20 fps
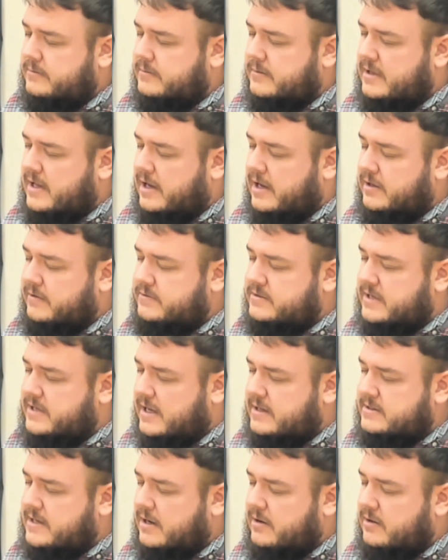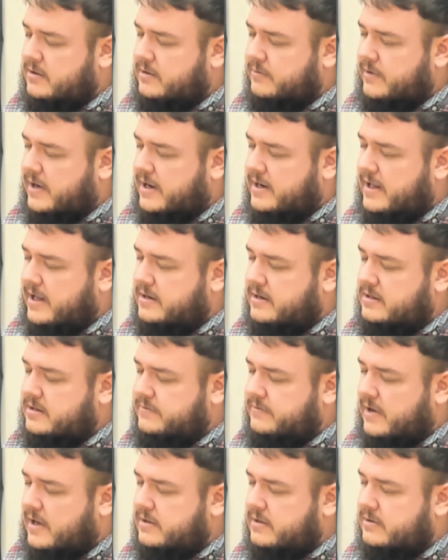Now you sat down at the right hand of the
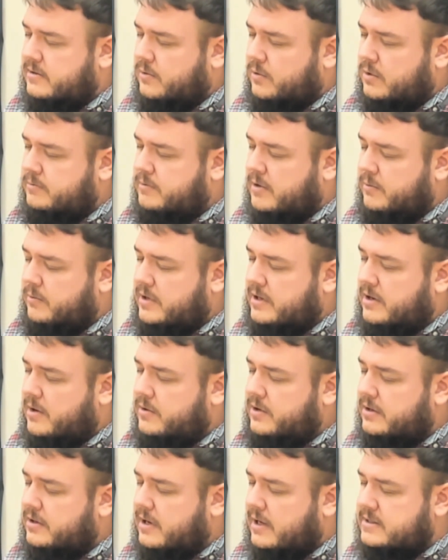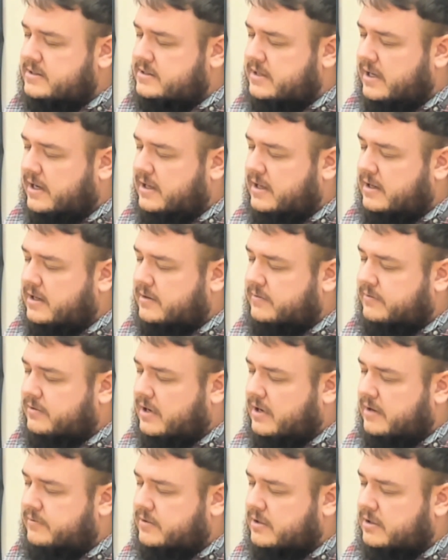Father, Lord, but we know you're not staying there
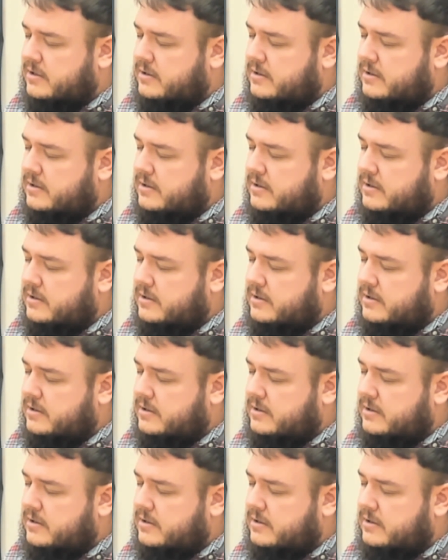forever.